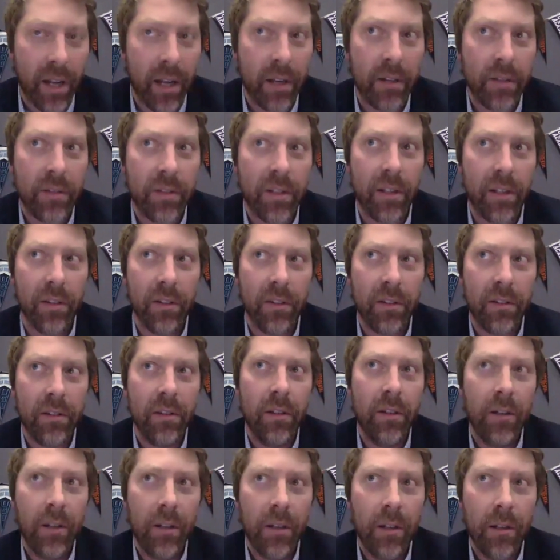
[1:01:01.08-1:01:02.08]
since
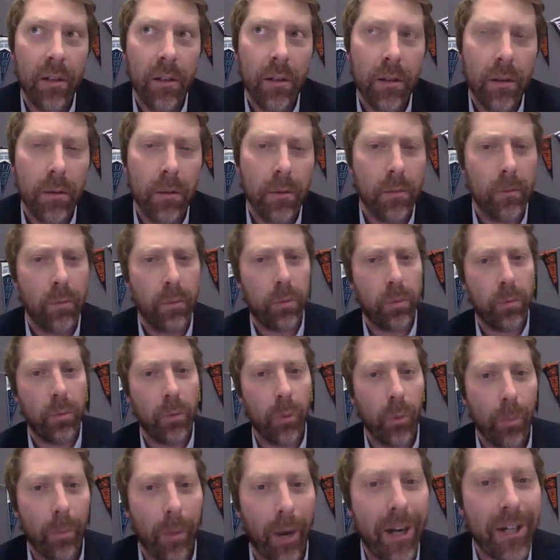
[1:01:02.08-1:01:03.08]

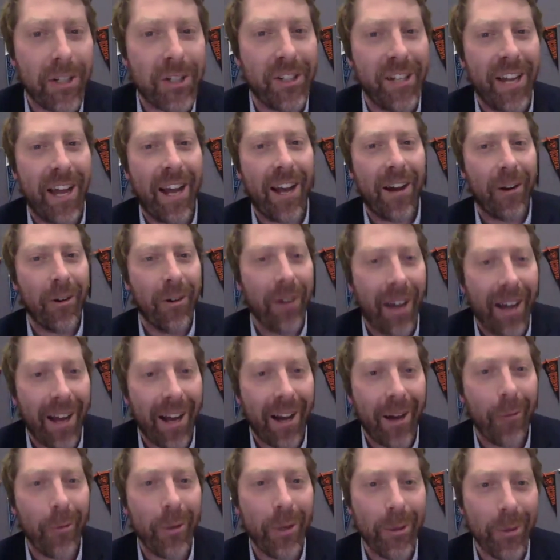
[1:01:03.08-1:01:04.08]
March now,
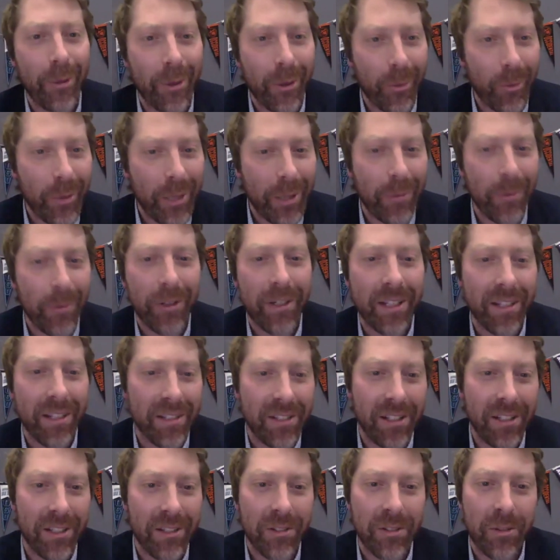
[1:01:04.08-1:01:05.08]
we will
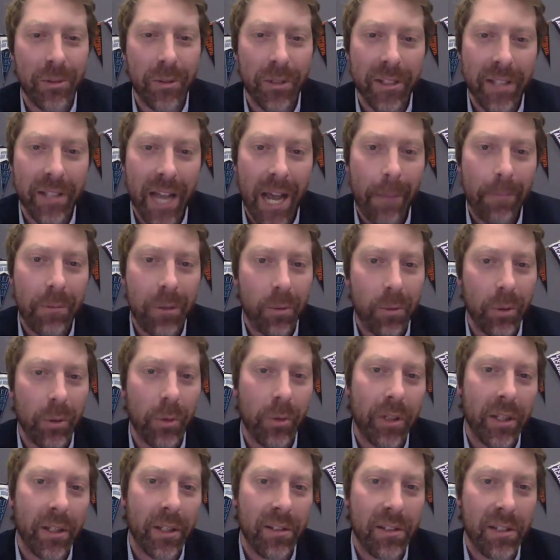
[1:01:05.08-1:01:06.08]
continue to adapt, and we will
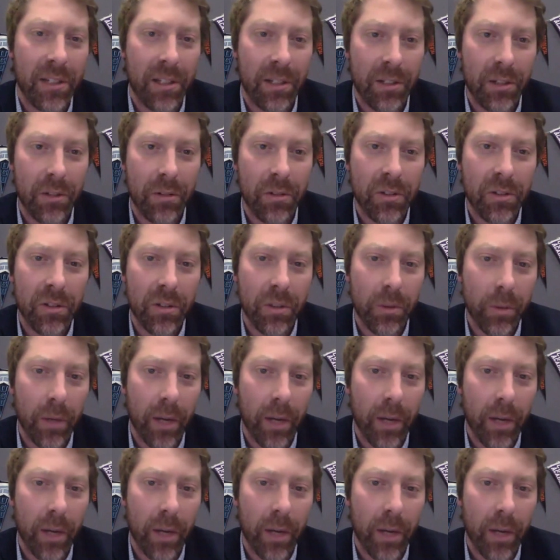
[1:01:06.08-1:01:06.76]
continue to,